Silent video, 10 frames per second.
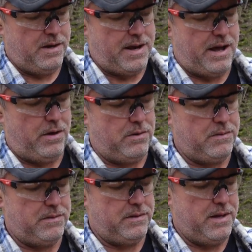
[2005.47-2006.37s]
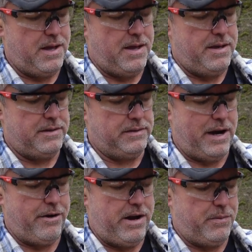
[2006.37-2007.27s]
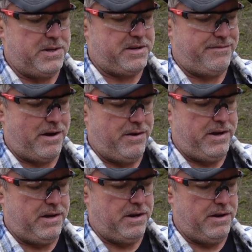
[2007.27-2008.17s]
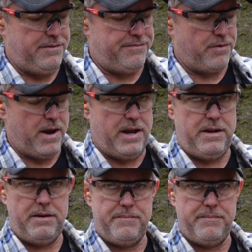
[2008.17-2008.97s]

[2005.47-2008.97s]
Now, Larry was a very good friend